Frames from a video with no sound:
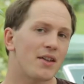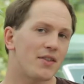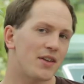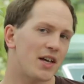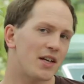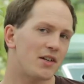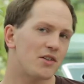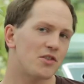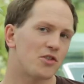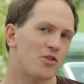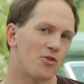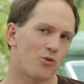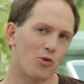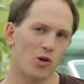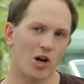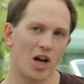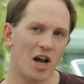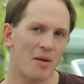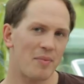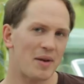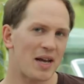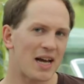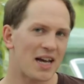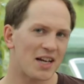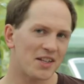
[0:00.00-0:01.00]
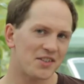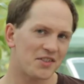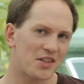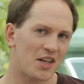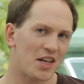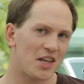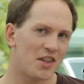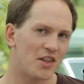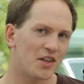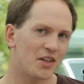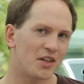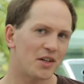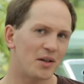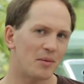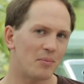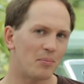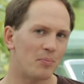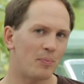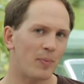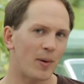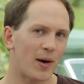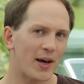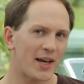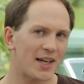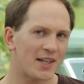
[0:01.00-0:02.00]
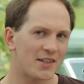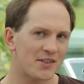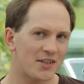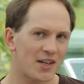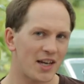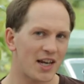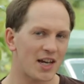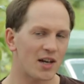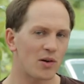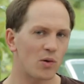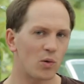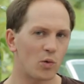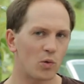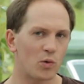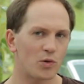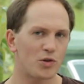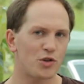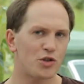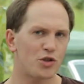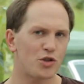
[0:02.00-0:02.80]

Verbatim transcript: They're described as either biting or